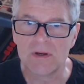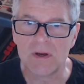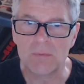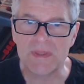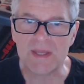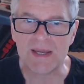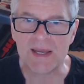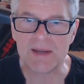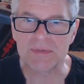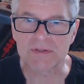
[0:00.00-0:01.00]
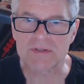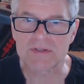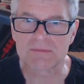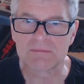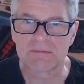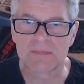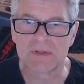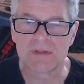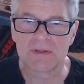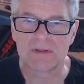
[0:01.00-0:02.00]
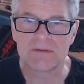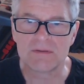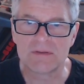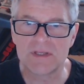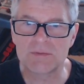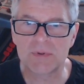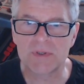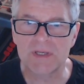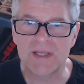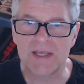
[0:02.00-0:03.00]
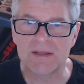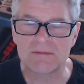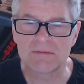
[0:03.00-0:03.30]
When that happens, this point here